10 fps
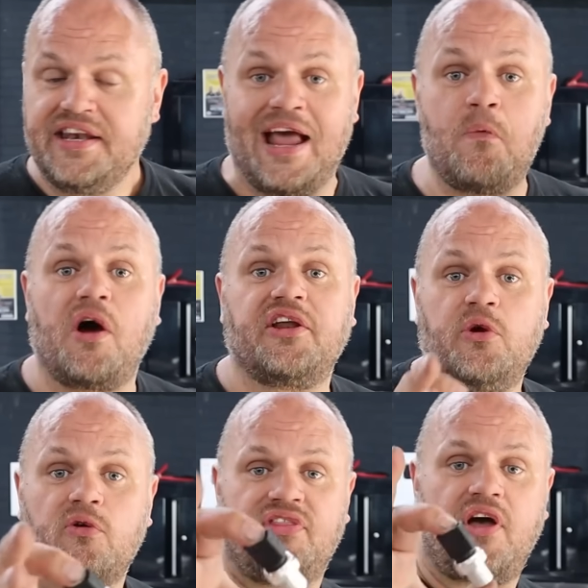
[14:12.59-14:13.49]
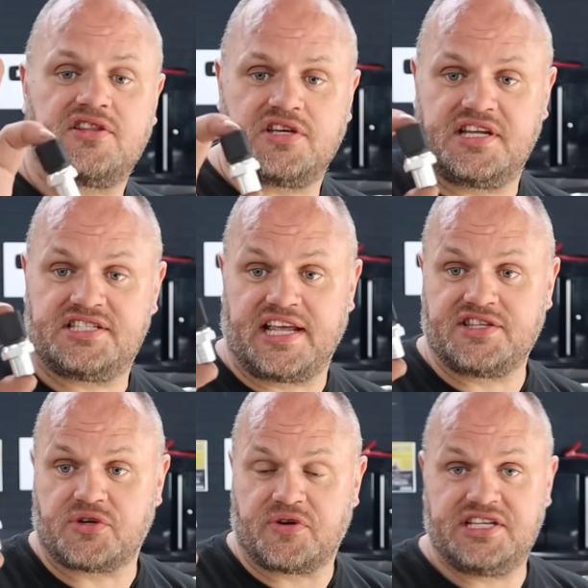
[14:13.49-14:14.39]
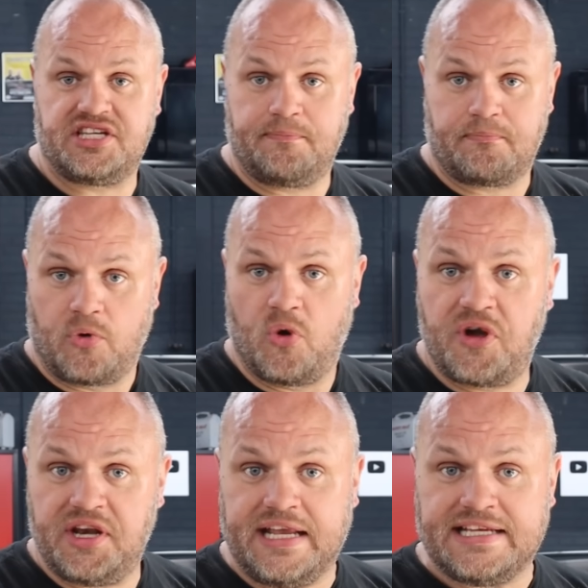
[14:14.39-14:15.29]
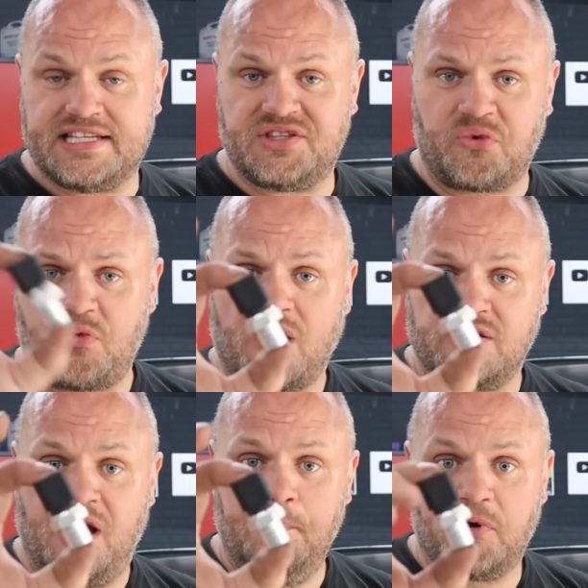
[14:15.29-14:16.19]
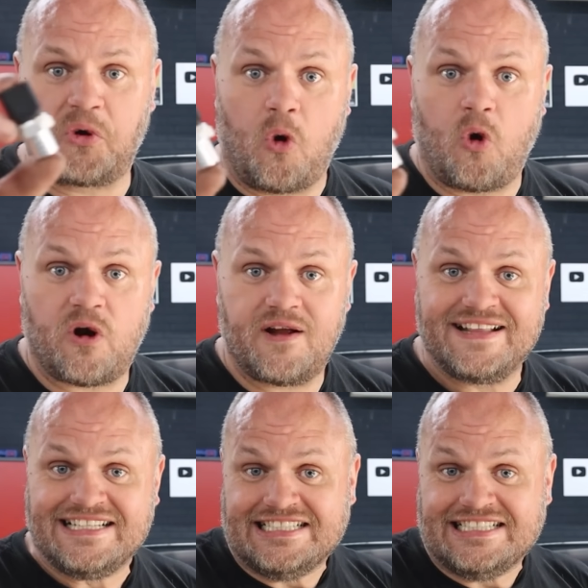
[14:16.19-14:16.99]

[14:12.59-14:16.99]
Now, what are your thoughts on the sensor? Is it broken? Is it the wrong number? Or